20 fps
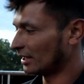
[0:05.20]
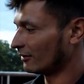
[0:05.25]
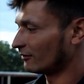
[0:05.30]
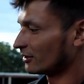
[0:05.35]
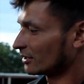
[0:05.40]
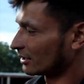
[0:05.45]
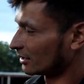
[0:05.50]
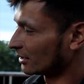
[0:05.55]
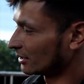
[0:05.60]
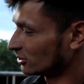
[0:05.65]

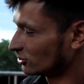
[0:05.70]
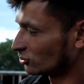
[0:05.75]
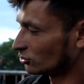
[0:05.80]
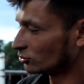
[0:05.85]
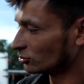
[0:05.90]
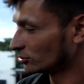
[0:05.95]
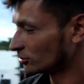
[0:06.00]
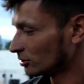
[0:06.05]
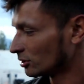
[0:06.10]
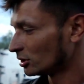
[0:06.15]
having an
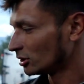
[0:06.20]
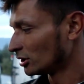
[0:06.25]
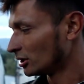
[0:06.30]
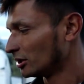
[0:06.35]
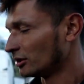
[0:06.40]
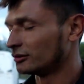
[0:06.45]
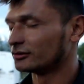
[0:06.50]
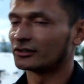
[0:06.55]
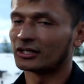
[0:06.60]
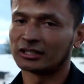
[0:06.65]
issue,
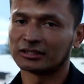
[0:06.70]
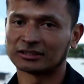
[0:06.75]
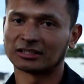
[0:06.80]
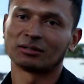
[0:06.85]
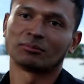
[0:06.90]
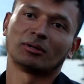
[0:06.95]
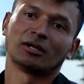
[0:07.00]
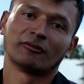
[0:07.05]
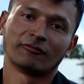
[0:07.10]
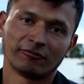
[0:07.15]

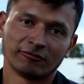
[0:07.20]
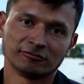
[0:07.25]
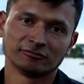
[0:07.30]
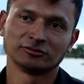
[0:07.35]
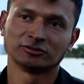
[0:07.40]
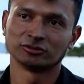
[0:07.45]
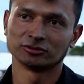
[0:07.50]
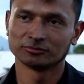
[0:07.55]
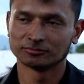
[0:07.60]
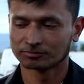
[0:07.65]
drivetrain
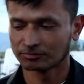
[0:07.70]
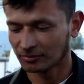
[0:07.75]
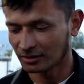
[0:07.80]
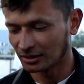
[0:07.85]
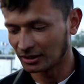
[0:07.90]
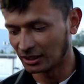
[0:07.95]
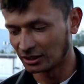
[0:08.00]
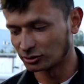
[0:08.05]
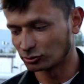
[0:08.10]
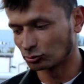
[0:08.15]
malfunction,
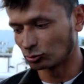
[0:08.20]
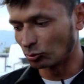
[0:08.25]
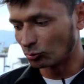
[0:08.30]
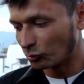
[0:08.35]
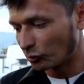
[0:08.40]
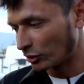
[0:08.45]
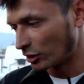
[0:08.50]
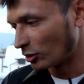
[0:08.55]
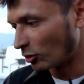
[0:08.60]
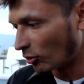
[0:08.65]
as
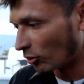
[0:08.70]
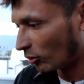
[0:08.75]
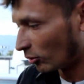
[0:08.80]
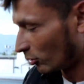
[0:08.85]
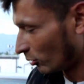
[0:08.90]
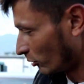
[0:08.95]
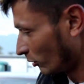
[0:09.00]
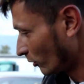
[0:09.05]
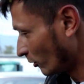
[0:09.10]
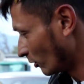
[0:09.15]
we
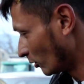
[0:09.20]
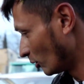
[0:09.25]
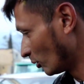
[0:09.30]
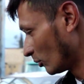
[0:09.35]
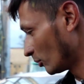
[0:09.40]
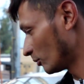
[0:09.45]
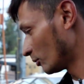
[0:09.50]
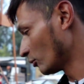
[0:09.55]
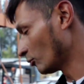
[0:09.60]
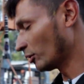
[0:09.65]
all
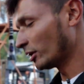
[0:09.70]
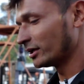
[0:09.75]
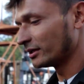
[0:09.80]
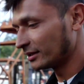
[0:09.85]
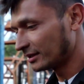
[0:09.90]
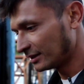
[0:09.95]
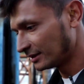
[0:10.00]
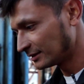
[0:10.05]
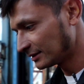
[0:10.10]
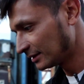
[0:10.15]
know what
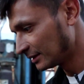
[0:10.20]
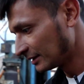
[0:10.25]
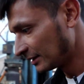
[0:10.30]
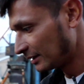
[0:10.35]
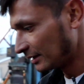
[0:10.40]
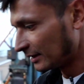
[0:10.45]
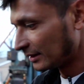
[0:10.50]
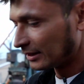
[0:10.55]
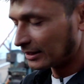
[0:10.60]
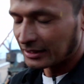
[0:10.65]
it is.
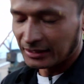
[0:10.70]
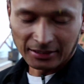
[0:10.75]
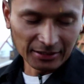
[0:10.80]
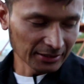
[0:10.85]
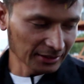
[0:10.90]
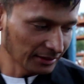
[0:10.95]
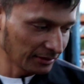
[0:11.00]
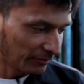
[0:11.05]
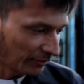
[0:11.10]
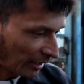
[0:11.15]

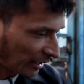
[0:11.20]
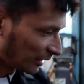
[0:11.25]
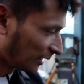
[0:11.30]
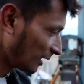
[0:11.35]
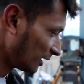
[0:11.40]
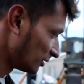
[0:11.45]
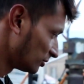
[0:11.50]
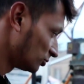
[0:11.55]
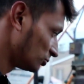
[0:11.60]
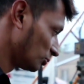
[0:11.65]
And
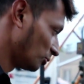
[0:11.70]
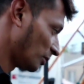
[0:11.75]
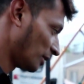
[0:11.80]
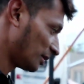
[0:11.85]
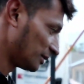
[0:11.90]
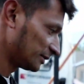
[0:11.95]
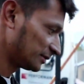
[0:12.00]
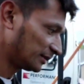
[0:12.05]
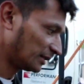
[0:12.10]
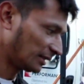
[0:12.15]
the issue
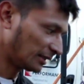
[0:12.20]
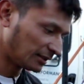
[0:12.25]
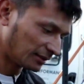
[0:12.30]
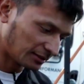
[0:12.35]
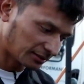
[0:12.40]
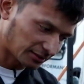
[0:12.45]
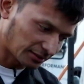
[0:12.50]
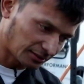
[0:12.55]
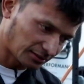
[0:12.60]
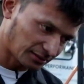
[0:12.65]
was
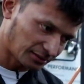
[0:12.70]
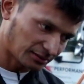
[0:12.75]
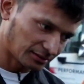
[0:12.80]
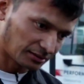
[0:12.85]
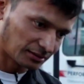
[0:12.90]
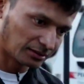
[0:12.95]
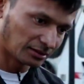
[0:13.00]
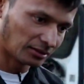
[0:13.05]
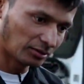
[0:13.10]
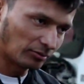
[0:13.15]
then
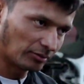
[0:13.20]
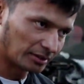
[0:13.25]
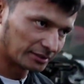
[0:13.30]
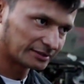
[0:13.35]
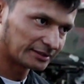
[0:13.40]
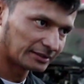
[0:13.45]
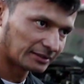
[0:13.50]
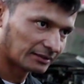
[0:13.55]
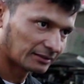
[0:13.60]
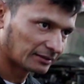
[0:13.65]
it
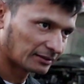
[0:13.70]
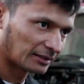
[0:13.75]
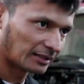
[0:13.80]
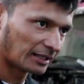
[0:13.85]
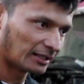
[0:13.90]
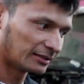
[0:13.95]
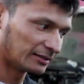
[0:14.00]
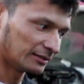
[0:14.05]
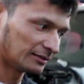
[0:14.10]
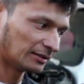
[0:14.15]
wasn't
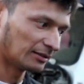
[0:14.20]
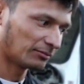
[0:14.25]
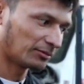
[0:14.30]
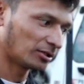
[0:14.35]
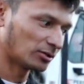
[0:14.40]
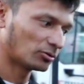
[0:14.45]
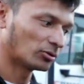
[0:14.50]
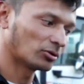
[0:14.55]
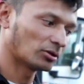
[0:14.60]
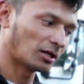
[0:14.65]
letting the
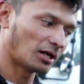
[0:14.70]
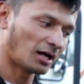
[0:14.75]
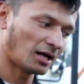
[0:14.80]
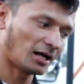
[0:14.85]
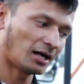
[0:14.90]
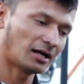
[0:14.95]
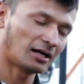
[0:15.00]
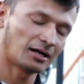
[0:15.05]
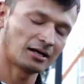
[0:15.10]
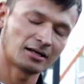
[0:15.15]
vehicle
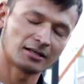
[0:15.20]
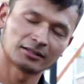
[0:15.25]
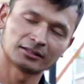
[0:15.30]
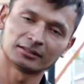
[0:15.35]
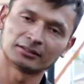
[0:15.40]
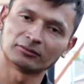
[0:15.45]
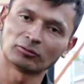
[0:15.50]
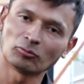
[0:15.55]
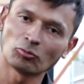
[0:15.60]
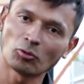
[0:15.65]

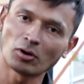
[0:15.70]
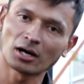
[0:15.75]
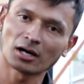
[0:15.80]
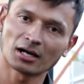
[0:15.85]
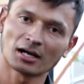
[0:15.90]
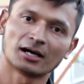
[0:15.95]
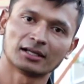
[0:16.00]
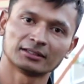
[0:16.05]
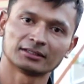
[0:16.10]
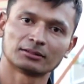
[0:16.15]
had
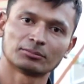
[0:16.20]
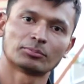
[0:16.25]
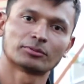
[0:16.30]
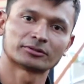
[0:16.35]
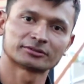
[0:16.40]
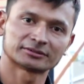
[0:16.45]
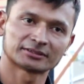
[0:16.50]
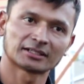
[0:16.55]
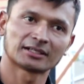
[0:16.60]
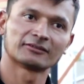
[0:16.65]

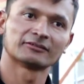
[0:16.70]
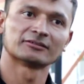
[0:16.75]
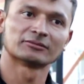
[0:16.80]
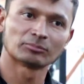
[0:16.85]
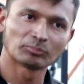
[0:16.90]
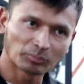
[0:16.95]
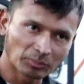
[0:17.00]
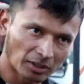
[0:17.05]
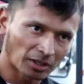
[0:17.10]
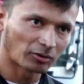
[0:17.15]
100%
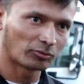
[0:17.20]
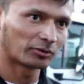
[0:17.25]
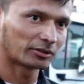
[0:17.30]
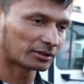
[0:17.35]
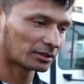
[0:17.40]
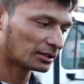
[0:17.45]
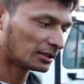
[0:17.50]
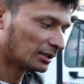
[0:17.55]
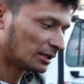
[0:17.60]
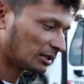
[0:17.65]
its
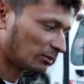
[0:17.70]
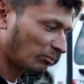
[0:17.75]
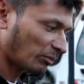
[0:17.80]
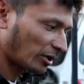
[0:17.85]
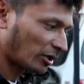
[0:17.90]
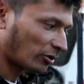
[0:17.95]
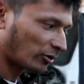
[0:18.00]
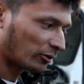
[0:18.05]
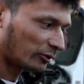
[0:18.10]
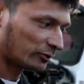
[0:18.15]
power,
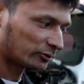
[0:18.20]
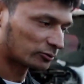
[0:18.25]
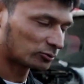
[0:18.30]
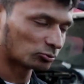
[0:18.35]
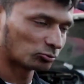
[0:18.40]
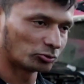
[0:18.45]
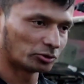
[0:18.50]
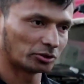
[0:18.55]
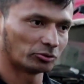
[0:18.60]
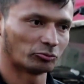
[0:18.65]

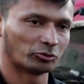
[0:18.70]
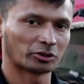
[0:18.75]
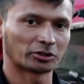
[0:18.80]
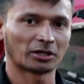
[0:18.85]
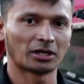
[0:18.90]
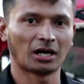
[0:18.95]
because we were